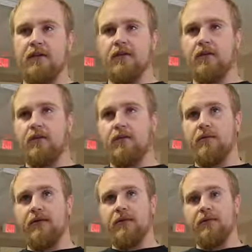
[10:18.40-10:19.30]

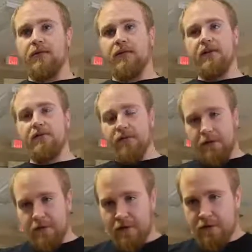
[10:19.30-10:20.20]
So single
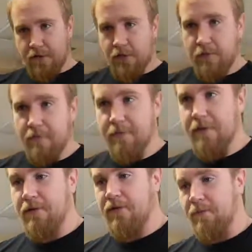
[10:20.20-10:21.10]
family,
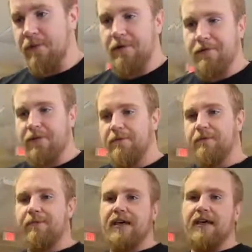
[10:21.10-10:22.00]
here's the
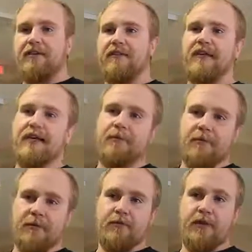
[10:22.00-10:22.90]
biggest
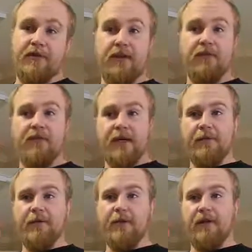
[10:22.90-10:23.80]
dynamic between single
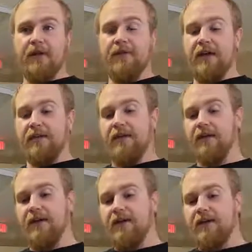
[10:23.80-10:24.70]
family and
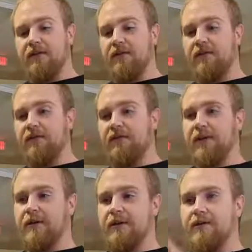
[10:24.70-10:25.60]
multifamily. So single
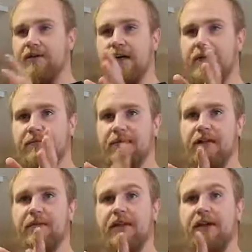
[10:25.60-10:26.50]
family, you've got
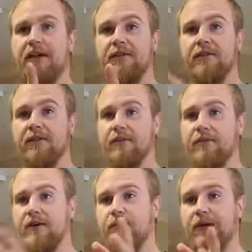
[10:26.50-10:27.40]
the MLS, which is the
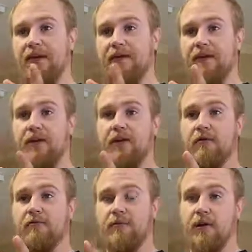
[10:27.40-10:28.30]
big way to
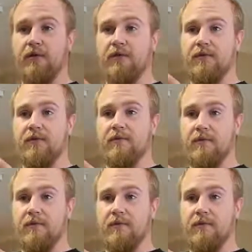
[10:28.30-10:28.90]
sell most